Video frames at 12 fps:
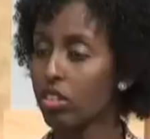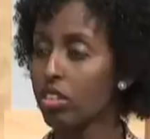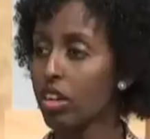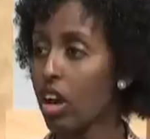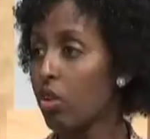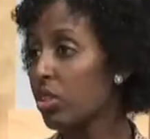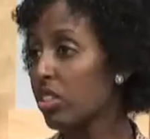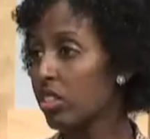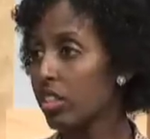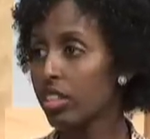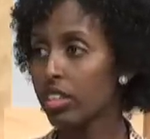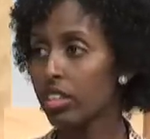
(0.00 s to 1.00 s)
In our
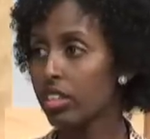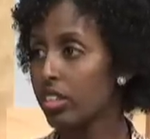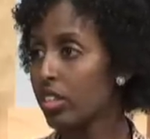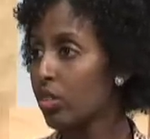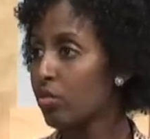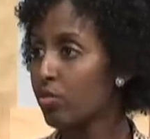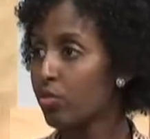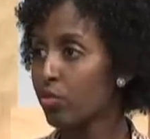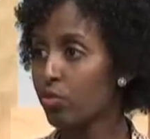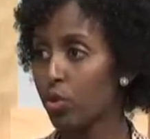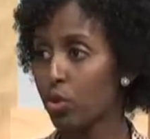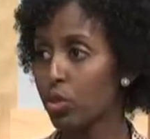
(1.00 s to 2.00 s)
study, it didn't
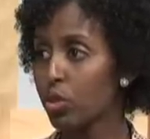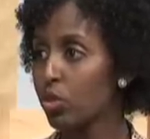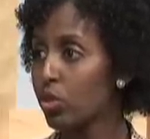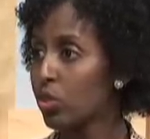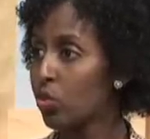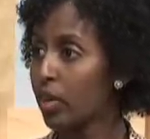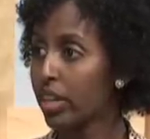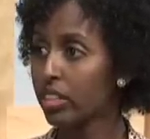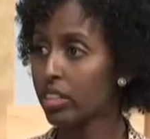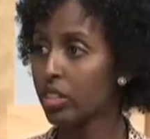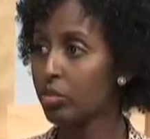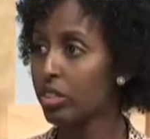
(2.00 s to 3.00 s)
focus on the
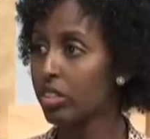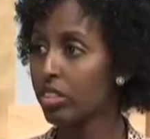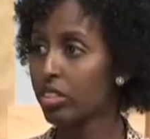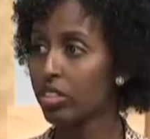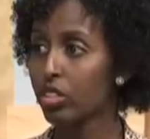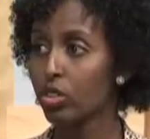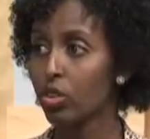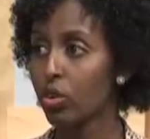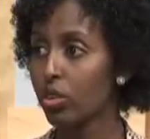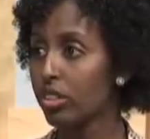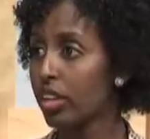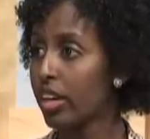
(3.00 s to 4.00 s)
white community yeah.
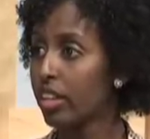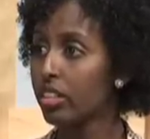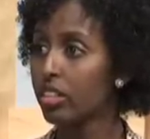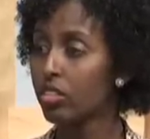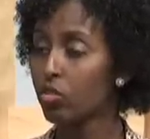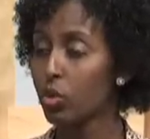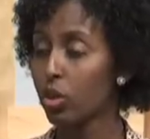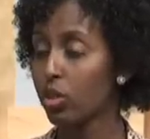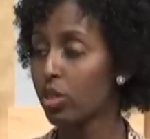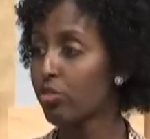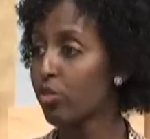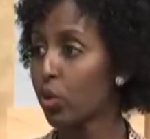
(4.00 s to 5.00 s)
or tanning. We
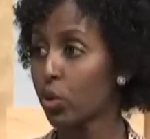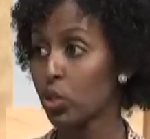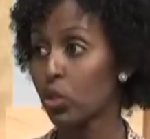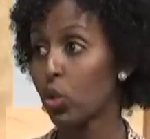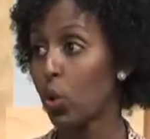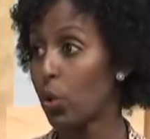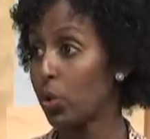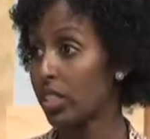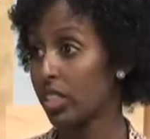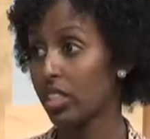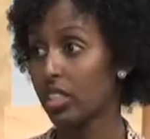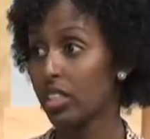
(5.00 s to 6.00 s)
only focused on
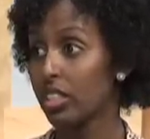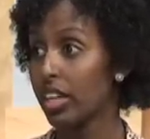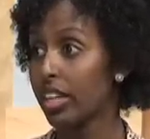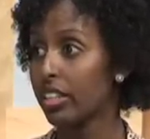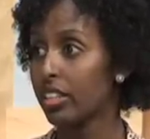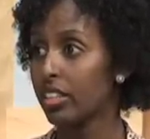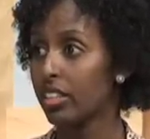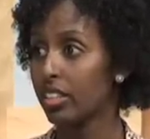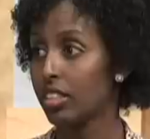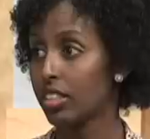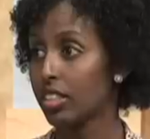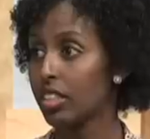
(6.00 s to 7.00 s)
skin lighting
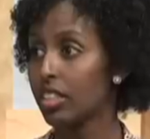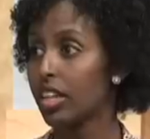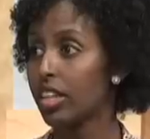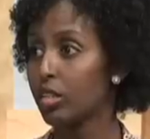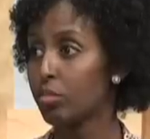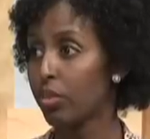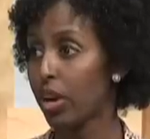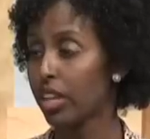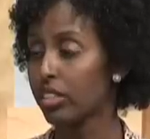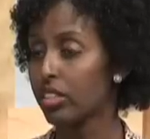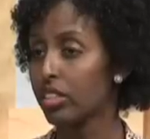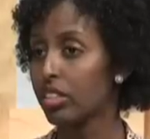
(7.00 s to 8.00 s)
and skin lighting
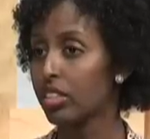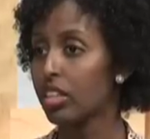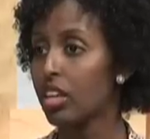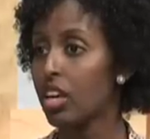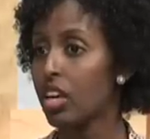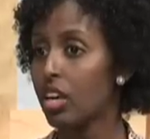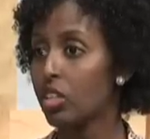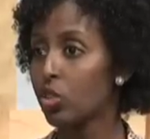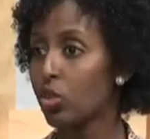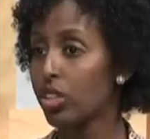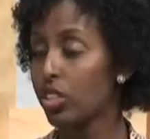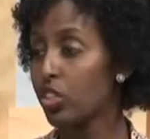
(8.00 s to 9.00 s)
practices.
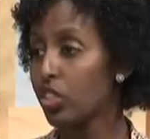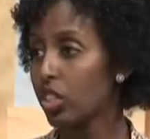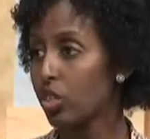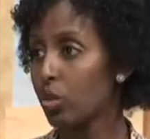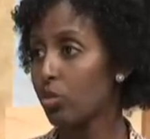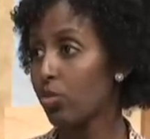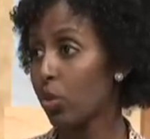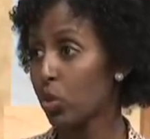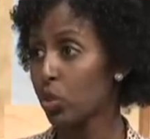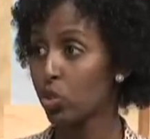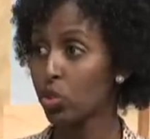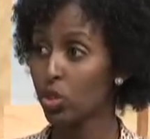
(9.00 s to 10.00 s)
So initially we
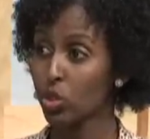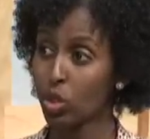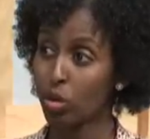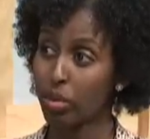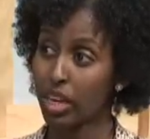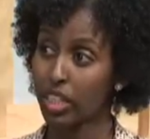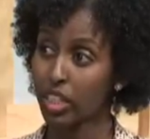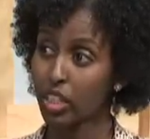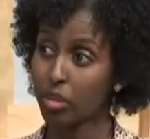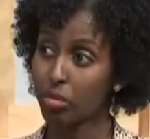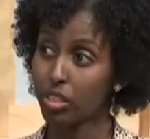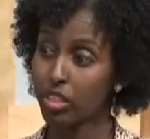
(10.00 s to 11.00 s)
focused on the Somali
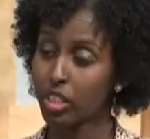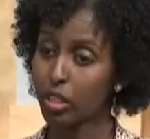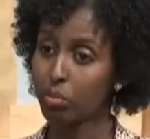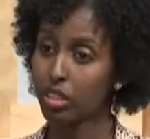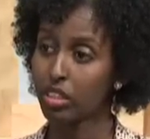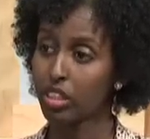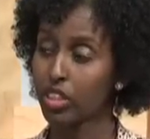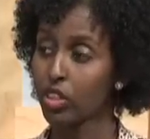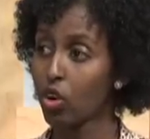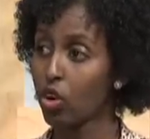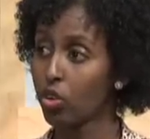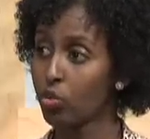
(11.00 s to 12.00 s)
community, but later
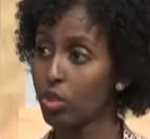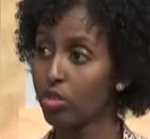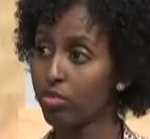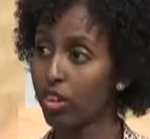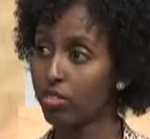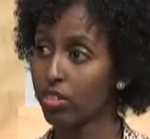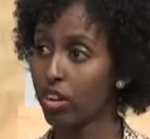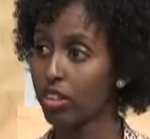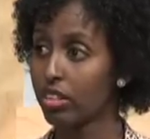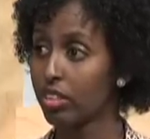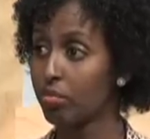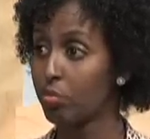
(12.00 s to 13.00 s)
on we found
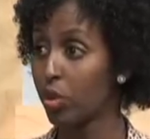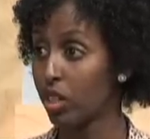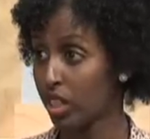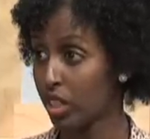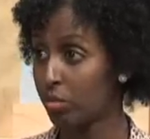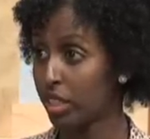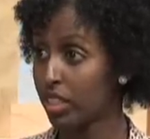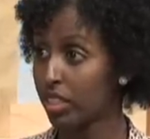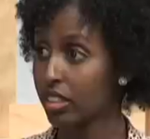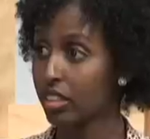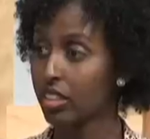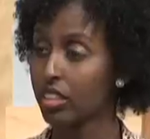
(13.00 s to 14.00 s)
out the Hmong
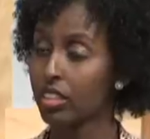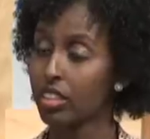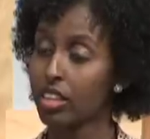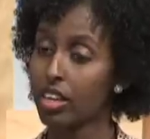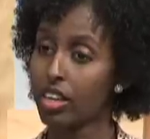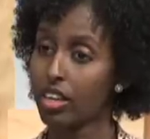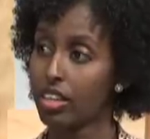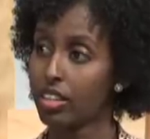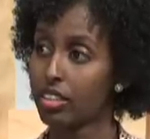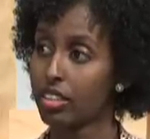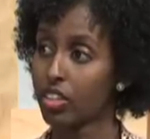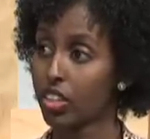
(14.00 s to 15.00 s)
community
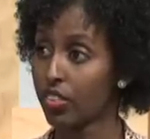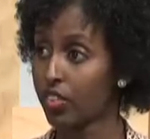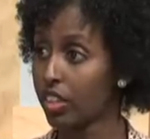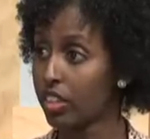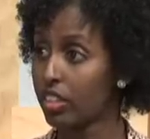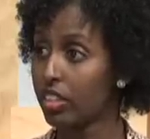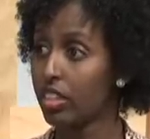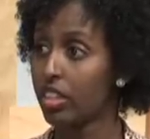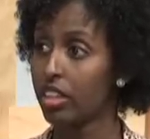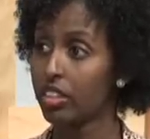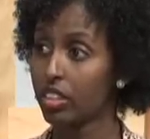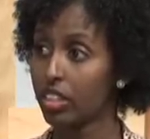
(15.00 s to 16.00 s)
and the Karen
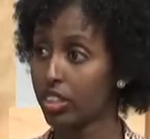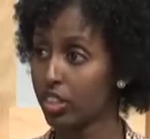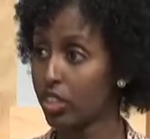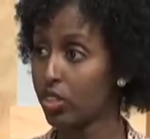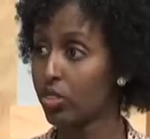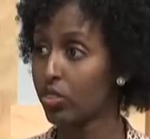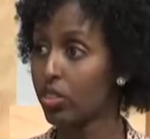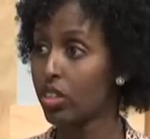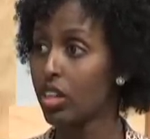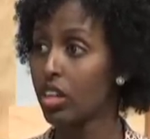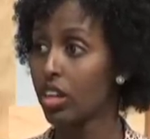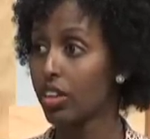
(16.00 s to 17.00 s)
and the Latino
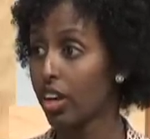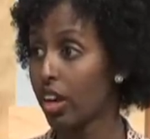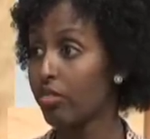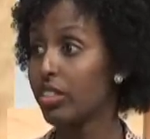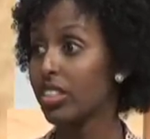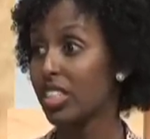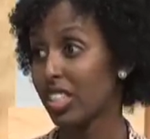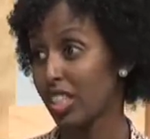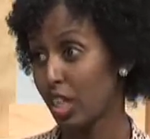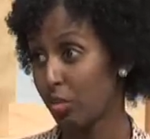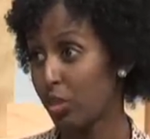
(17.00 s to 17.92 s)
are having the same